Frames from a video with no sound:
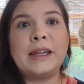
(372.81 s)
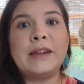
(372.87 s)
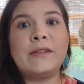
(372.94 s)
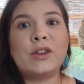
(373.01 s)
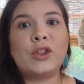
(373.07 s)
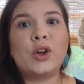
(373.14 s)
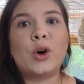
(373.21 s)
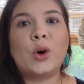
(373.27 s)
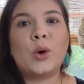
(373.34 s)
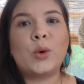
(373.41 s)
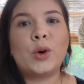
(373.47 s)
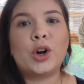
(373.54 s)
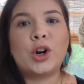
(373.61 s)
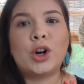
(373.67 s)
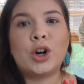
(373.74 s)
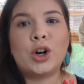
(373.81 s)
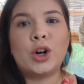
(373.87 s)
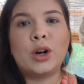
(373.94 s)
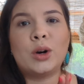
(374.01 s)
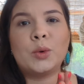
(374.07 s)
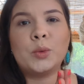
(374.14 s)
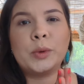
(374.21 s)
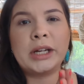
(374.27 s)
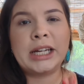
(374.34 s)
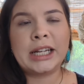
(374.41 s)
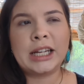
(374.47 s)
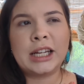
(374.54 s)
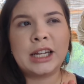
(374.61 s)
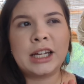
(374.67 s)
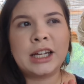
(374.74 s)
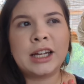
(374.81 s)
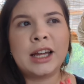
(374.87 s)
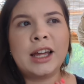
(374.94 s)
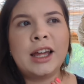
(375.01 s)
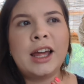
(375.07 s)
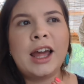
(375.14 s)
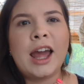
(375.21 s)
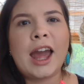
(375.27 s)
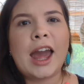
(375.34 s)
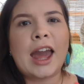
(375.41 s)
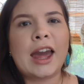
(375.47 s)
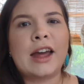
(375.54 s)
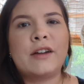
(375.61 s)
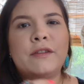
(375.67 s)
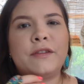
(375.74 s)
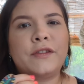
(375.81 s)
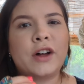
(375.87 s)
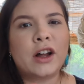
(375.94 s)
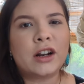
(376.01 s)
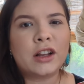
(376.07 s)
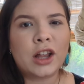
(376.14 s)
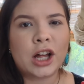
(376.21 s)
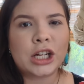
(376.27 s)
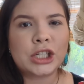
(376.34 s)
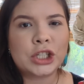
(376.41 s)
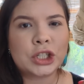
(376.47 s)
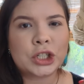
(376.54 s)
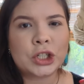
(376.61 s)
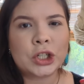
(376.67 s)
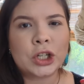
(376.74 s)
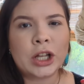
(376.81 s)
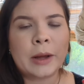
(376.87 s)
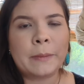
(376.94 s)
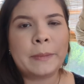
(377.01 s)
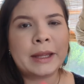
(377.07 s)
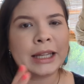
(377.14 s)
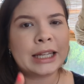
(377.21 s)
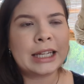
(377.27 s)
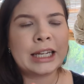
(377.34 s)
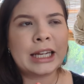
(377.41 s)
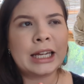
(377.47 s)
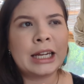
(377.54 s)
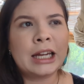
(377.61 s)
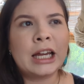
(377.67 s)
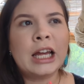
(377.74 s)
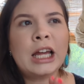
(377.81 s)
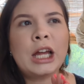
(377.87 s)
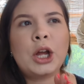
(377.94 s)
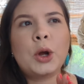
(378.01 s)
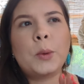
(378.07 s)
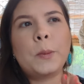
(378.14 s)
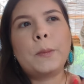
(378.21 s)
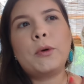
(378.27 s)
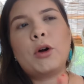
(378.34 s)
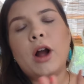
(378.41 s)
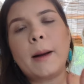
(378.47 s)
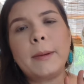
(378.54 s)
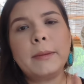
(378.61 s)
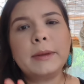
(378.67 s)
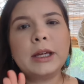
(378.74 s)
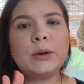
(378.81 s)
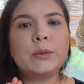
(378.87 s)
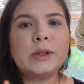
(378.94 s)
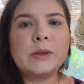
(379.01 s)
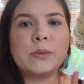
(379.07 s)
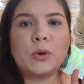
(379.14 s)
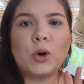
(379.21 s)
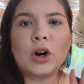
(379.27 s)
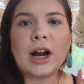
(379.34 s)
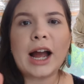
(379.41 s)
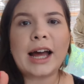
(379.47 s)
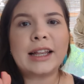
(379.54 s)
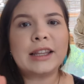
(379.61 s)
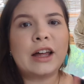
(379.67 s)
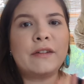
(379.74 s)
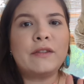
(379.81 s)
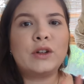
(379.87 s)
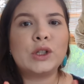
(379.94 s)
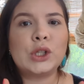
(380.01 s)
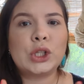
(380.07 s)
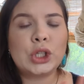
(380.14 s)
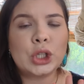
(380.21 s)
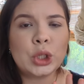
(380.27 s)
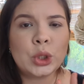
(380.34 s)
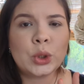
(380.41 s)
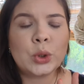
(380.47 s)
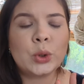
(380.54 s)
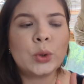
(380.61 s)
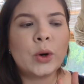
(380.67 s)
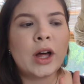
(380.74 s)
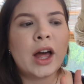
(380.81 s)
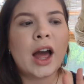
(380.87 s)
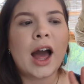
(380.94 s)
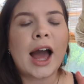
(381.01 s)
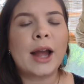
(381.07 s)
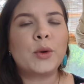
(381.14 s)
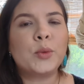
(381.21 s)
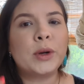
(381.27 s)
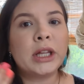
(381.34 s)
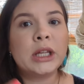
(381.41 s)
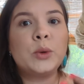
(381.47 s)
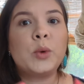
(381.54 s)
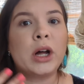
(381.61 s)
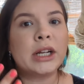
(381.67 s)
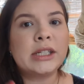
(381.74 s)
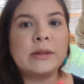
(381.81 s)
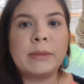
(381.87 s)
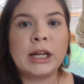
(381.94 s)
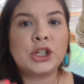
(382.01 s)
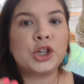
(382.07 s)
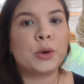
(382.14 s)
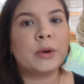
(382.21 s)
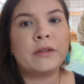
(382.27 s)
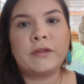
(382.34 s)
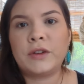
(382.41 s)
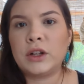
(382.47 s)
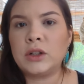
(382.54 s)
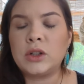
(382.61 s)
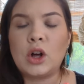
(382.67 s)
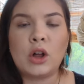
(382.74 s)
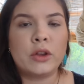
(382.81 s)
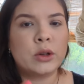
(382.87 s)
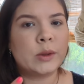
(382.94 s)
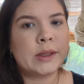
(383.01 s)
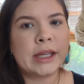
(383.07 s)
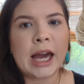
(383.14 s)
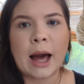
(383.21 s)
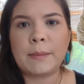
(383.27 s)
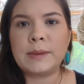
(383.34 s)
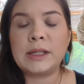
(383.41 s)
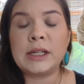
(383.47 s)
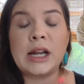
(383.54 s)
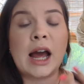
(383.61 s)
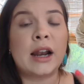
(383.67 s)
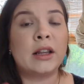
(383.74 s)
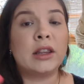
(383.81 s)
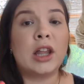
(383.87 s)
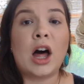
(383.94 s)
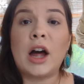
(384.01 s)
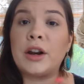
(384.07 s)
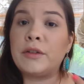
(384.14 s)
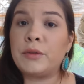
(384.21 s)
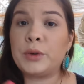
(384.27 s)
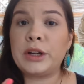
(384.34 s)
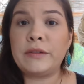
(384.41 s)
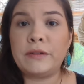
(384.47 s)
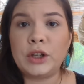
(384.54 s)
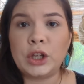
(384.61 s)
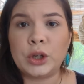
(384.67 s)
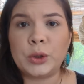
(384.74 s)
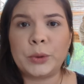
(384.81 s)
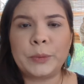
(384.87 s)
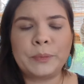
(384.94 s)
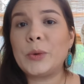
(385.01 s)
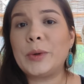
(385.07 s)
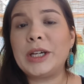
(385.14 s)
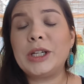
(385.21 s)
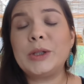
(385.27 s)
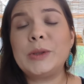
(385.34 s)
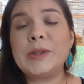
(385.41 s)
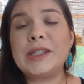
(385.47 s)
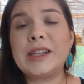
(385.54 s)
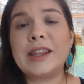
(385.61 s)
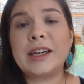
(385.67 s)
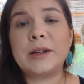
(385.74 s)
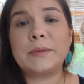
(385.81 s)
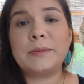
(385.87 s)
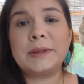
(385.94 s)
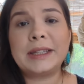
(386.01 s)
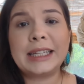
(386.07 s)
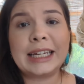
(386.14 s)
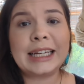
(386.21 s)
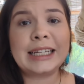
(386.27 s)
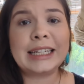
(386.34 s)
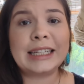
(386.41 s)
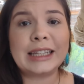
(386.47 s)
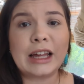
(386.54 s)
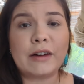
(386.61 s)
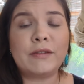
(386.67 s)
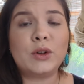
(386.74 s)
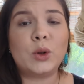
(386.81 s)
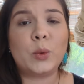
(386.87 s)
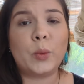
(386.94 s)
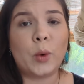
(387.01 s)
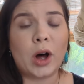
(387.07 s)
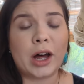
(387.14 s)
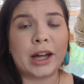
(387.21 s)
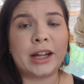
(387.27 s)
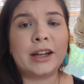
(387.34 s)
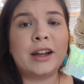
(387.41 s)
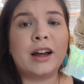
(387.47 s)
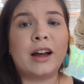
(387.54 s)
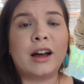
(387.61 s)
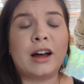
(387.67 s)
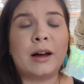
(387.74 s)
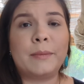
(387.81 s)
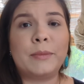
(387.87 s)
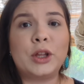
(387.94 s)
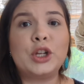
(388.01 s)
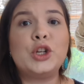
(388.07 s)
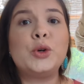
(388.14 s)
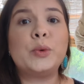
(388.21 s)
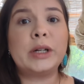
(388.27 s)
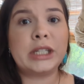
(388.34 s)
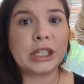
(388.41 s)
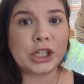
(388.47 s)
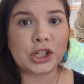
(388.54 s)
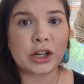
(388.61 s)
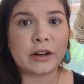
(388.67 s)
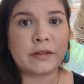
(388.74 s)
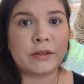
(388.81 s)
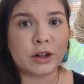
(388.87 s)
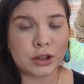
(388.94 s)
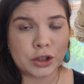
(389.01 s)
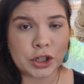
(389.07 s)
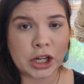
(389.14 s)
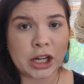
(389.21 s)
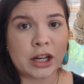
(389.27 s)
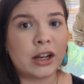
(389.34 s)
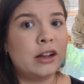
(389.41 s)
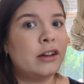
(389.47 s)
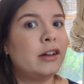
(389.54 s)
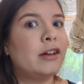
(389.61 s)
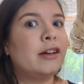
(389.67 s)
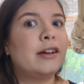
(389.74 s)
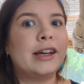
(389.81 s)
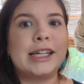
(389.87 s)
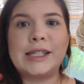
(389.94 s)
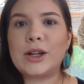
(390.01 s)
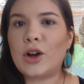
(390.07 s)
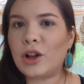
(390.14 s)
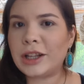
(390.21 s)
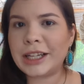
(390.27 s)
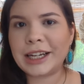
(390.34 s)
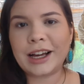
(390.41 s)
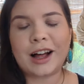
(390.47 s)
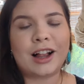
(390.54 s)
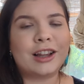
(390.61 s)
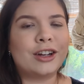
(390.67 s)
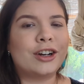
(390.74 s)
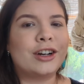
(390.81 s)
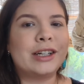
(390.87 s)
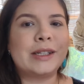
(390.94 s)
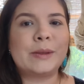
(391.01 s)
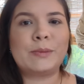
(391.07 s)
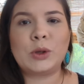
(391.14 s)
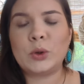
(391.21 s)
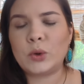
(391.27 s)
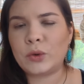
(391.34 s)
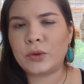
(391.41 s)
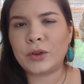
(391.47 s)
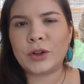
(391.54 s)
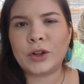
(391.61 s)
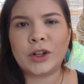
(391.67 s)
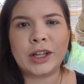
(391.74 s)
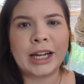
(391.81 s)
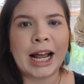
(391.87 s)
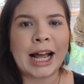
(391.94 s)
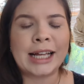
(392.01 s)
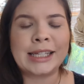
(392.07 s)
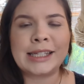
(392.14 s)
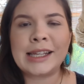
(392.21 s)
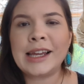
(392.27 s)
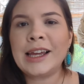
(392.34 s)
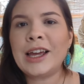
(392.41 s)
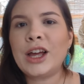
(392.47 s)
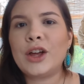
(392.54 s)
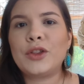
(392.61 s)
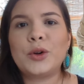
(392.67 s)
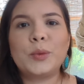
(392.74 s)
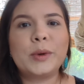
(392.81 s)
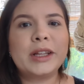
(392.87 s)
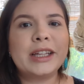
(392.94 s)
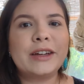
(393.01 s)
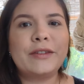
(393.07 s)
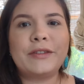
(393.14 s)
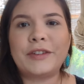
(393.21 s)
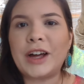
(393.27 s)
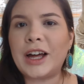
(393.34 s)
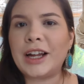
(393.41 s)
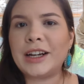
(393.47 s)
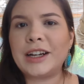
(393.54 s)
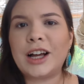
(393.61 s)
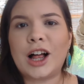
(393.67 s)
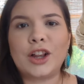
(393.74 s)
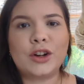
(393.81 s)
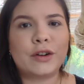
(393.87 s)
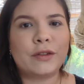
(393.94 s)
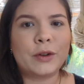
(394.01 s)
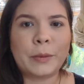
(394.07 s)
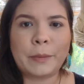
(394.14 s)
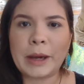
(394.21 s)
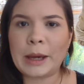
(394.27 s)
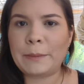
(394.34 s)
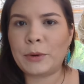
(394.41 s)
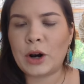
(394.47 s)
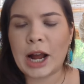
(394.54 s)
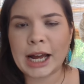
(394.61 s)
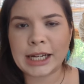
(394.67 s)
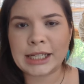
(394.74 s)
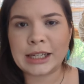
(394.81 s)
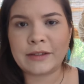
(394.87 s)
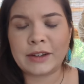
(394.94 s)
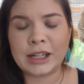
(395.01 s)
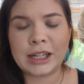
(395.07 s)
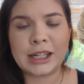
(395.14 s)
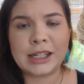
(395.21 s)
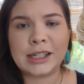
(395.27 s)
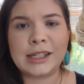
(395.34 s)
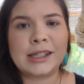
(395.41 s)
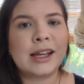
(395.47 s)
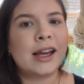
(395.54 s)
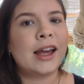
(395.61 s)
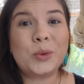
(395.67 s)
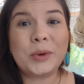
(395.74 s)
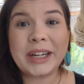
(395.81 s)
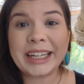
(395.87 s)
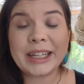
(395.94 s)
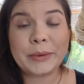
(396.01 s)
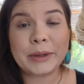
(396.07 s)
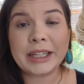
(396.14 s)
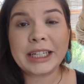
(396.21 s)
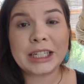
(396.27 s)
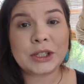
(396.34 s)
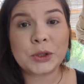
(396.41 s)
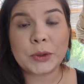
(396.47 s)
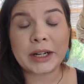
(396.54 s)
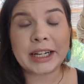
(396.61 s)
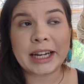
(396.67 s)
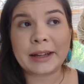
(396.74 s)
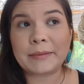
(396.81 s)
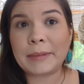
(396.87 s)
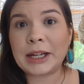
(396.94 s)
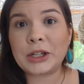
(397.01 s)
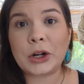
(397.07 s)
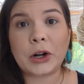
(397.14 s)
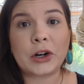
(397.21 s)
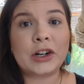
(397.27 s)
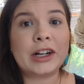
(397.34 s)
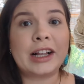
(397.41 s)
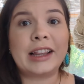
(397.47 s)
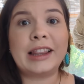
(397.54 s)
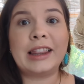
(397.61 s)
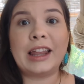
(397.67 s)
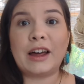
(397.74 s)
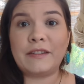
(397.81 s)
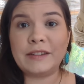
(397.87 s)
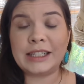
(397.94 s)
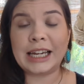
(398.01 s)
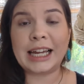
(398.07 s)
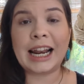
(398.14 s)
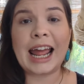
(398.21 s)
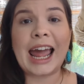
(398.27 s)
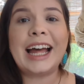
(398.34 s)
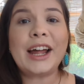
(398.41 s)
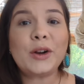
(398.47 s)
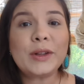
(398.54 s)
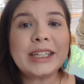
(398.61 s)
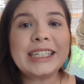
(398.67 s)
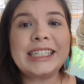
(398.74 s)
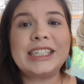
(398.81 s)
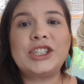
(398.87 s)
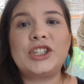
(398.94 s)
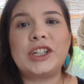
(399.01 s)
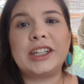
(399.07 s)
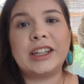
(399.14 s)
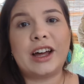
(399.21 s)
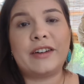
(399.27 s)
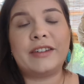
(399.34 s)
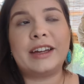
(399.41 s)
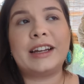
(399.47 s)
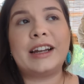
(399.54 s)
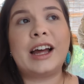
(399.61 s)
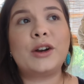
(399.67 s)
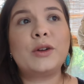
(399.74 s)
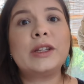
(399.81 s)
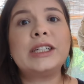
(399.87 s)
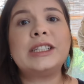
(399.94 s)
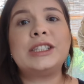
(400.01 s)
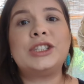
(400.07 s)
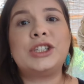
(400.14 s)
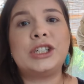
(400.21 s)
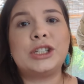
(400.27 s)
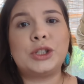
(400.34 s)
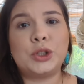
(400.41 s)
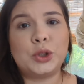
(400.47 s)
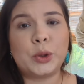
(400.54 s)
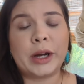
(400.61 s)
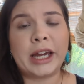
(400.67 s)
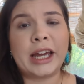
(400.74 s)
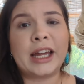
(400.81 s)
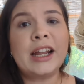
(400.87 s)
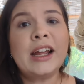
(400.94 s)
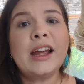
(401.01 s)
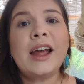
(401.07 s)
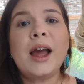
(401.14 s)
Even though her reading and phonological ability probably was more at level 2, I really wanted to make sure we filled all those gaps and had a lot of review. So we used the complete level 1, the new edition version. It's all in color. It's beautiful. It has the really fun, colorful paper activities. We really, really enjoyed it. My daughter loved it. Not only did she love it, not only did she enjoy it,